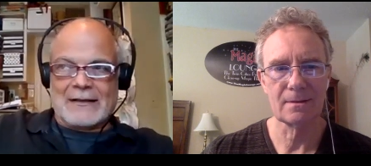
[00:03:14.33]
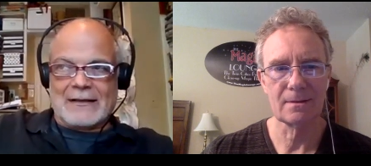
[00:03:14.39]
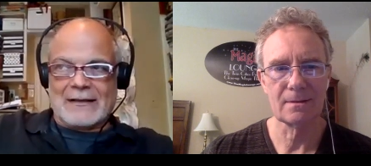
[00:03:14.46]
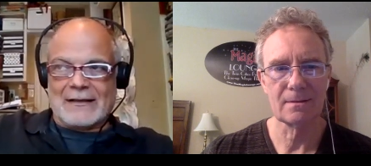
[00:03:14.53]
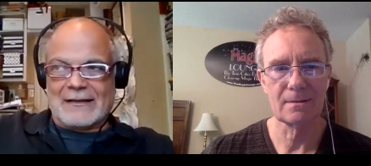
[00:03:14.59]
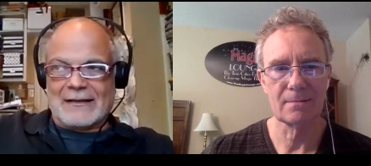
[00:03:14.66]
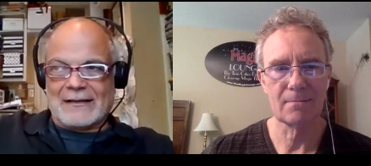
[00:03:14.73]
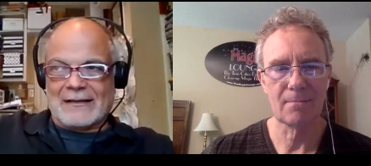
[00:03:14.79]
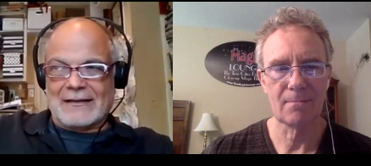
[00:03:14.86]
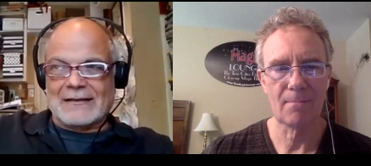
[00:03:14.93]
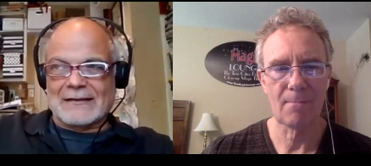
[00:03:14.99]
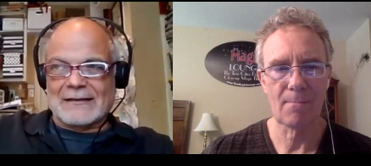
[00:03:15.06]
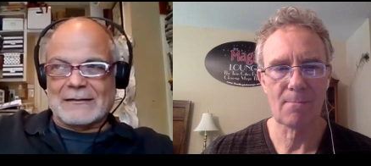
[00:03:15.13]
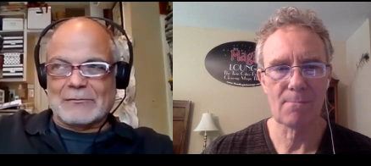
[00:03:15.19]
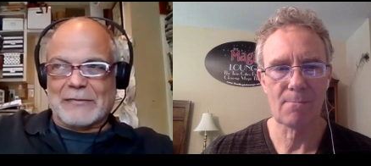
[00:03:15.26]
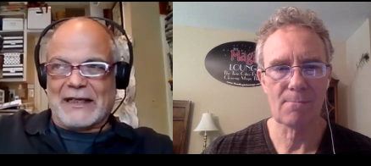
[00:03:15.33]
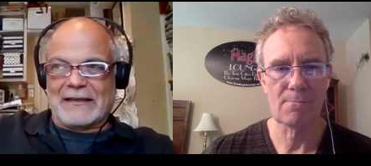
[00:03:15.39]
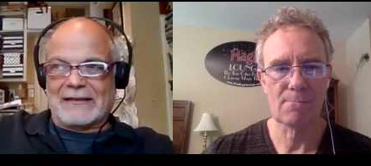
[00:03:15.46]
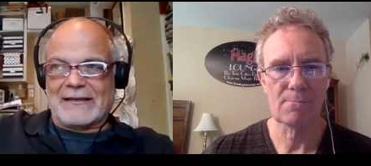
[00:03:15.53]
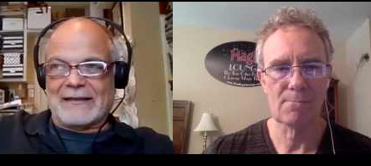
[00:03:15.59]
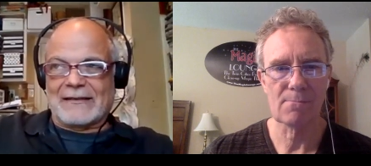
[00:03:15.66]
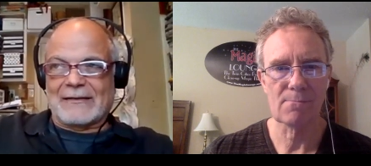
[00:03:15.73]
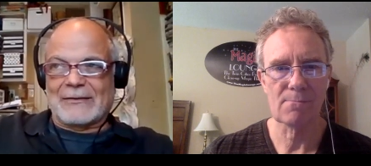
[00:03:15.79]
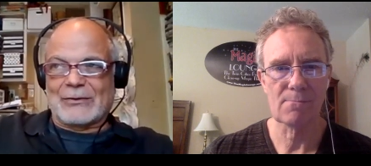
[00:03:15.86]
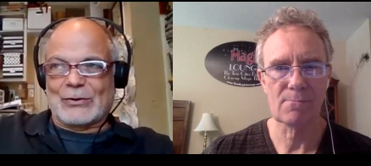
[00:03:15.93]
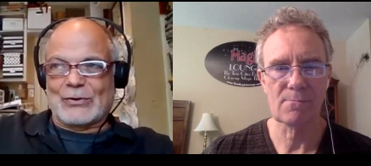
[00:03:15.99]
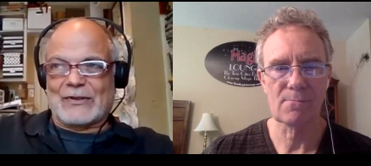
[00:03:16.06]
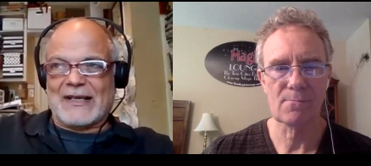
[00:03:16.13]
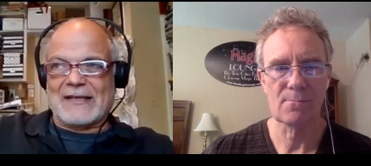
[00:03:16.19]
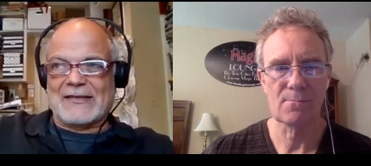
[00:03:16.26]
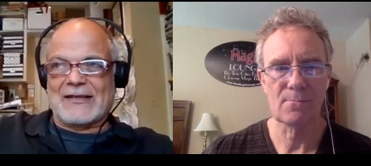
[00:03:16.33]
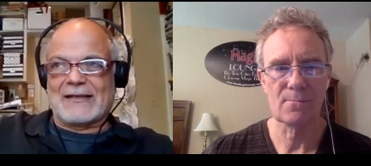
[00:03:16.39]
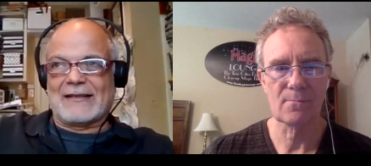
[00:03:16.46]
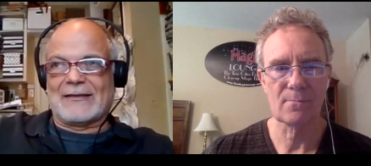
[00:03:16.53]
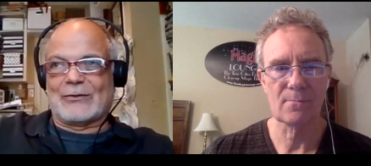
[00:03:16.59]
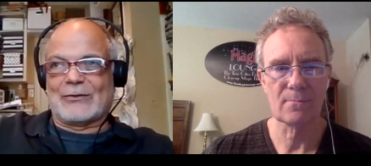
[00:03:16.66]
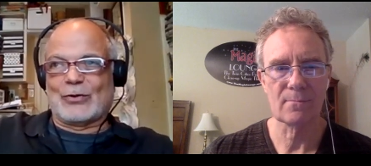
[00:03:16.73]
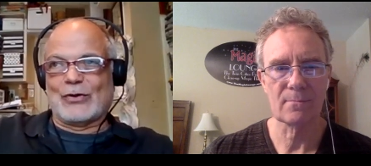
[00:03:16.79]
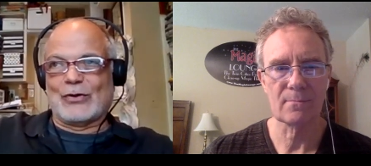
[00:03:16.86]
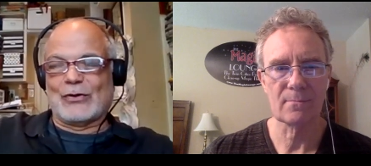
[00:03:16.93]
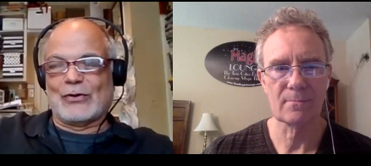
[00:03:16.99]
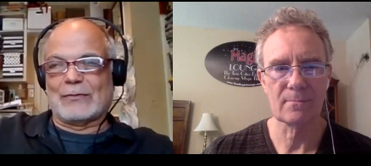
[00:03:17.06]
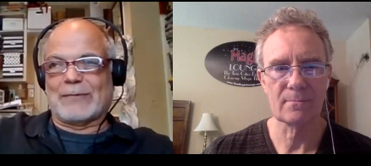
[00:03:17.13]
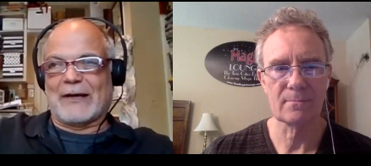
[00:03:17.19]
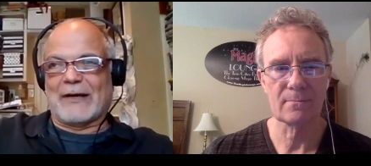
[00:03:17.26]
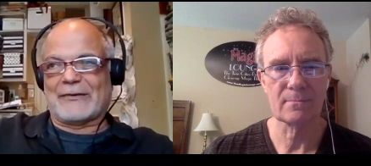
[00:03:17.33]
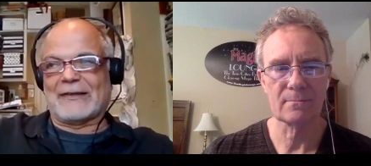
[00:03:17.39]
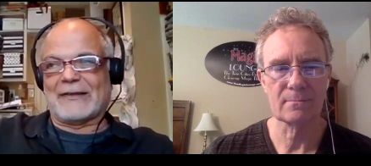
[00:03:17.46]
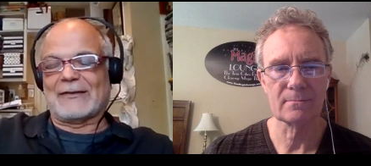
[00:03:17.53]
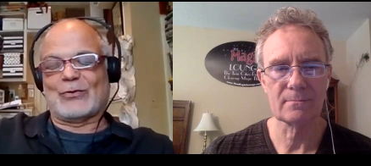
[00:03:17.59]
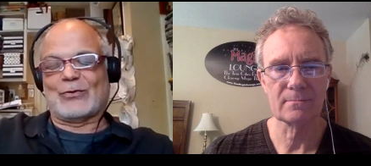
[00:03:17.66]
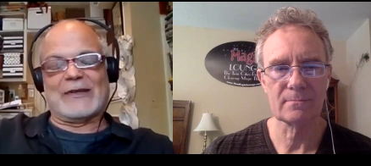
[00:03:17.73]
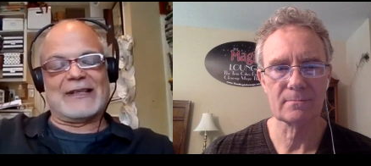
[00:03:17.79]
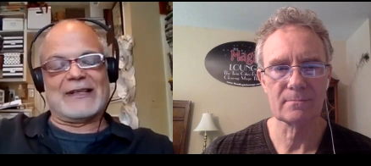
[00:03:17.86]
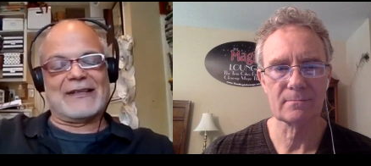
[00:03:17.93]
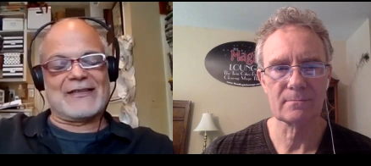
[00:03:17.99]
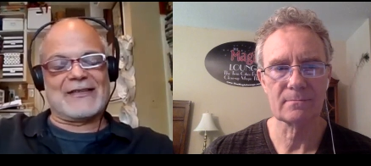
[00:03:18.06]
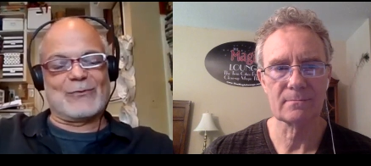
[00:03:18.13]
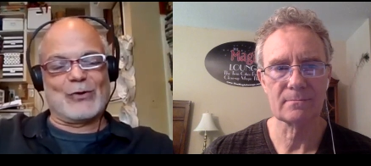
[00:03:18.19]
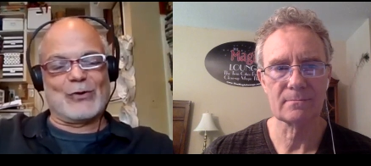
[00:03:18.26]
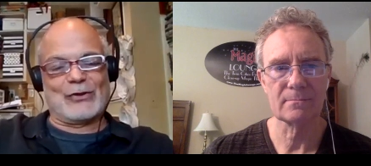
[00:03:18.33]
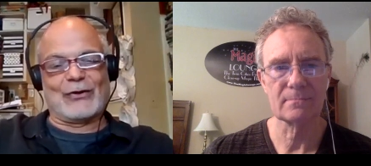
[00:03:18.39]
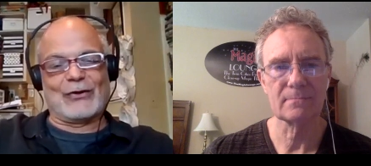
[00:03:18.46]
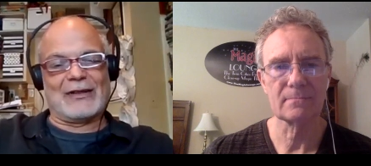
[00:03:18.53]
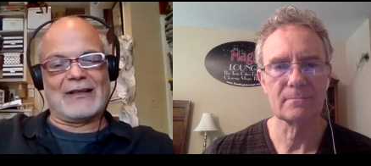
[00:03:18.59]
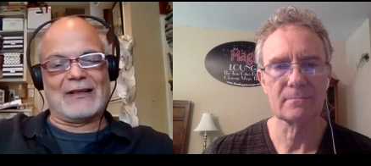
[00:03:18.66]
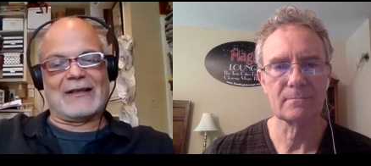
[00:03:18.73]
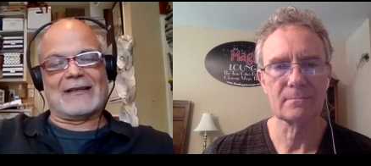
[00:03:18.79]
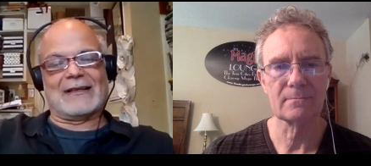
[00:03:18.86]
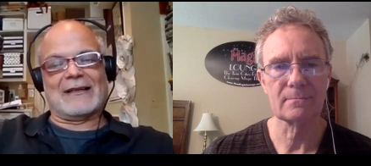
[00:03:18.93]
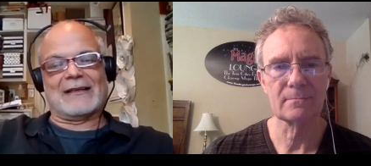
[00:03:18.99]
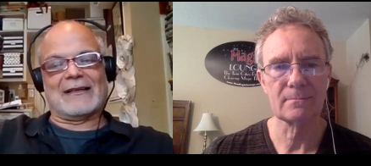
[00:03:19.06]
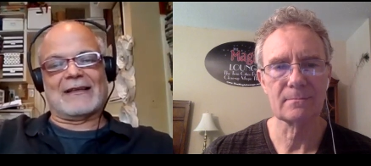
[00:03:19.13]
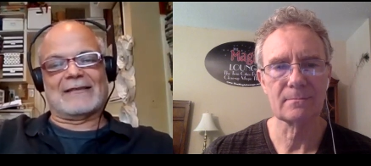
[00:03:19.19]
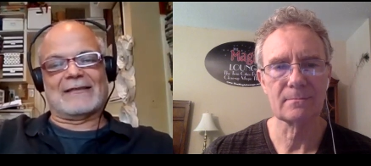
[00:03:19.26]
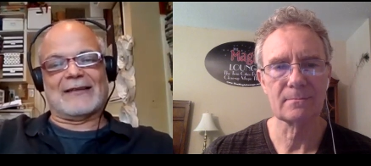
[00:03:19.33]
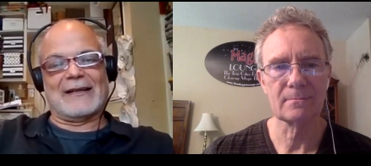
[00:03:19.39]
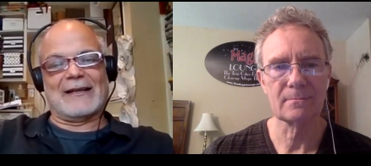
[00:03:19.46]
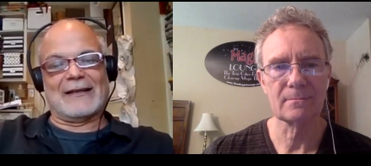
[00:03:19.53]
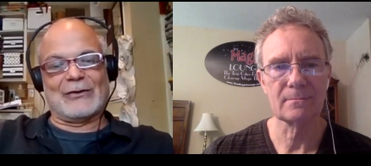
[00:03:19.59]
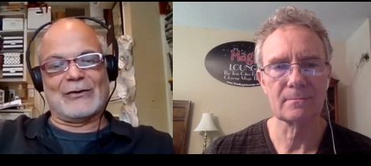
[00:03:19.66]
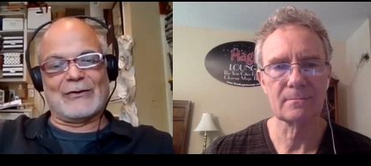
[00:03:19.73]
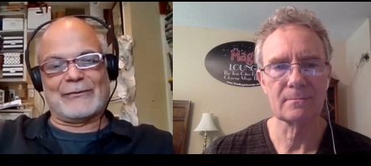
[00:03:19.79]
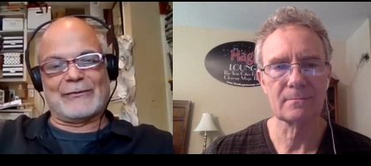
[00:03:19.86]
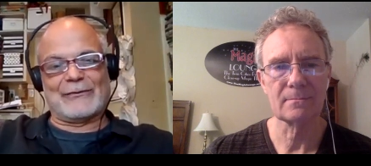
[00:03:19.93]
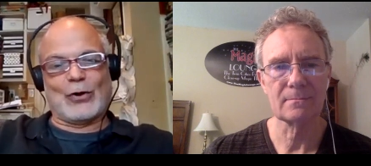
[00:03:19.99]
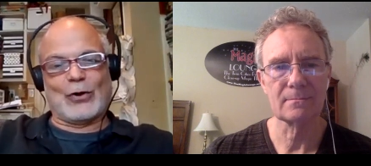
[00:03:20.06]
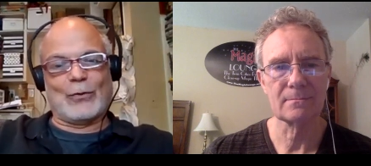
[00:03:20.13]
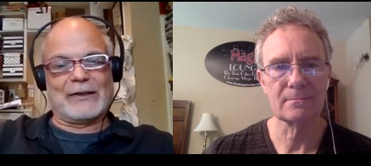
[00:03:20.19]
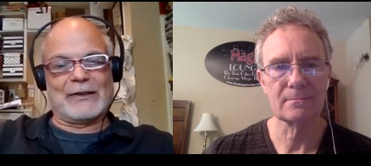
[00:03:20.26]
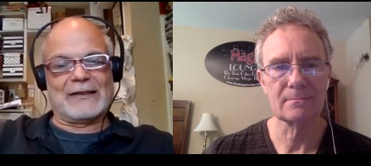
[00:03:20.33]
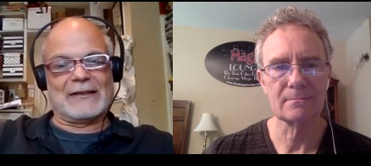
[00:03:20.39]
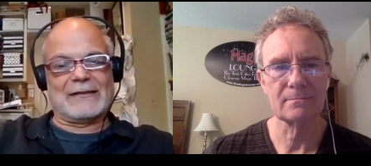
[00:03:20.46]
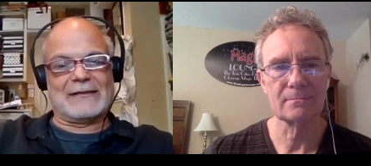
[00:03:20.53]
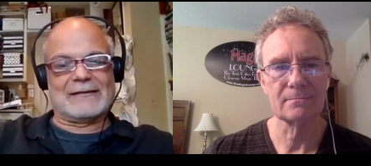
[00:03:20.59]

Speaker 1: Uh, but in 2002, after 20 years at Motorola, I, I, got tired of corporate.